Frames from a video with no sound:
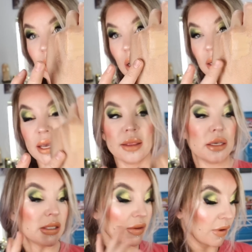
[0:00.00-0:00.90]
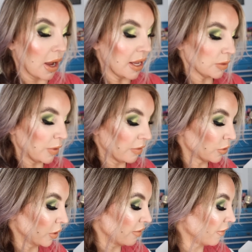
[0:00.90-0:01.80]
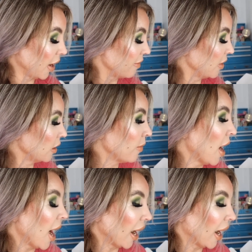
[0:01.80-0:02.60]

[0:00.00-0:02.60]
And again, these have got SPF 25 in them.